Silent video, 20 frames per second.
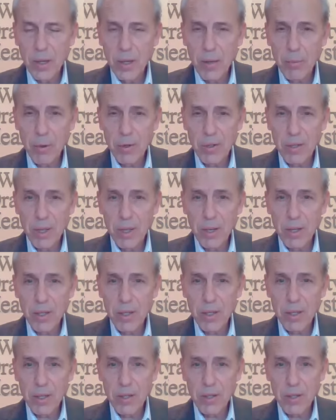
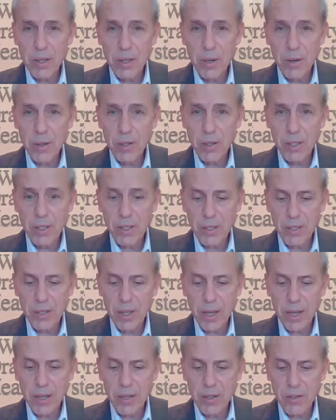percentages here in just a
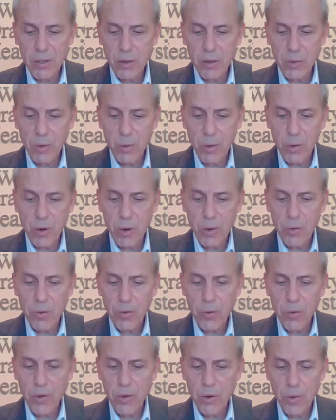second too, but we'll go
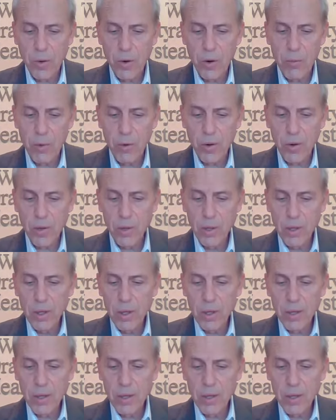through the normal